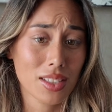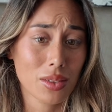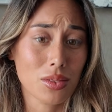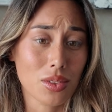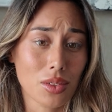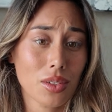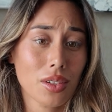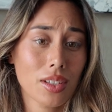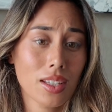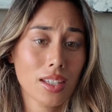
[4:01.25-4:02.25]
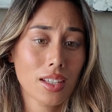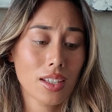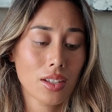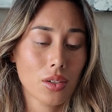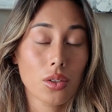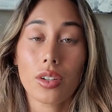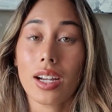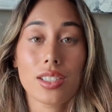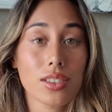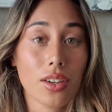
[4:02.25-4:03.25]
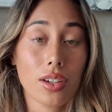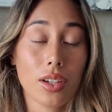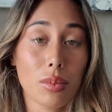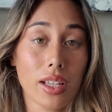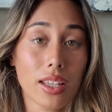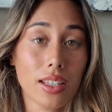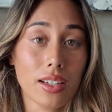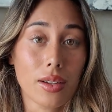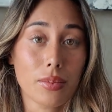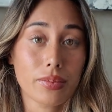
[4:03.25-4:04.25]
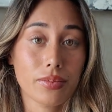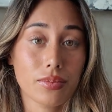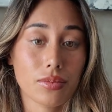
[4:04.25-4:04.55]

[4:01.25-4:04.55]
still do, or I'd just go completely numb,